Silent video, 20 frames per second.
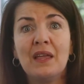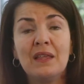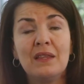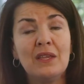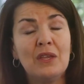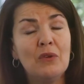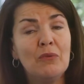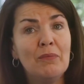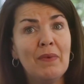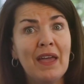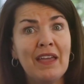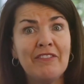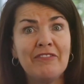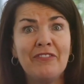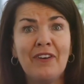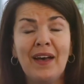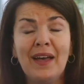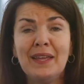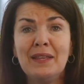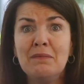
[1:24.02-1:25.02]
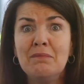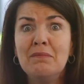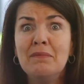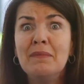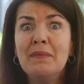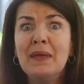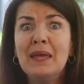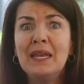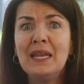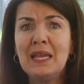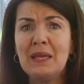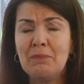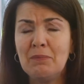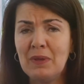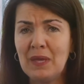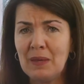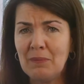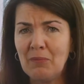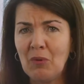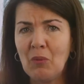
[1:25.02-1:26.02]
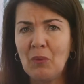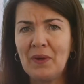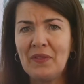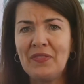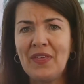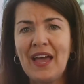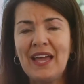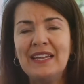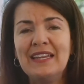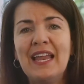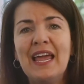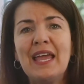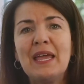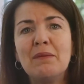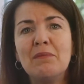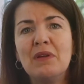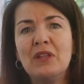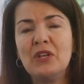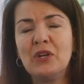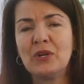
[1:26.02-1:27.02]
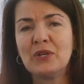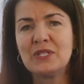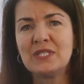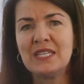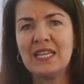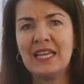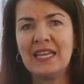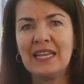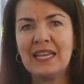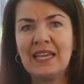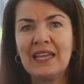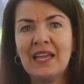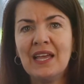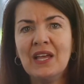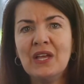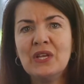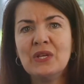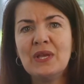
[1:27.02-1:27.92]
you may find many people with that name in your city.